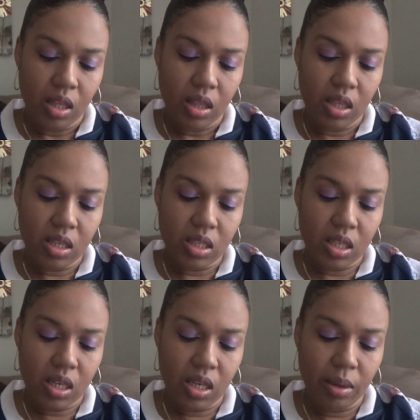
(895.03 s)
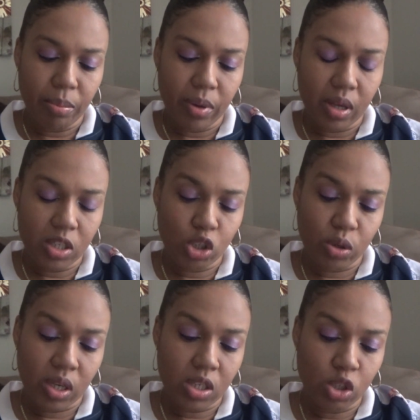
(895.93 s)
this lip
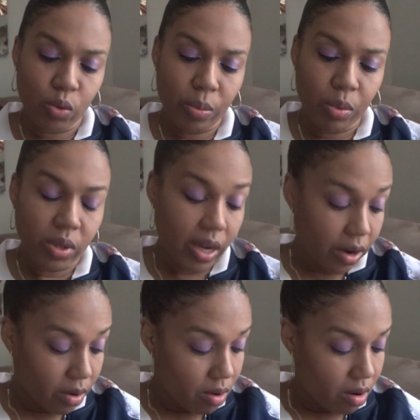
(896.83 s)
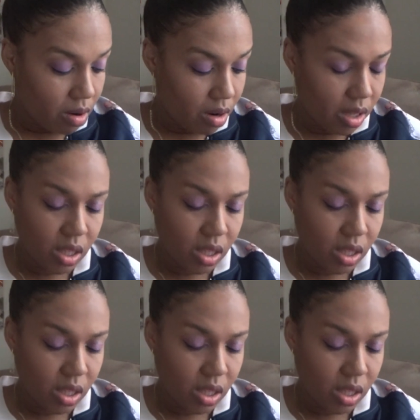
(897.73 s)
in triple dare I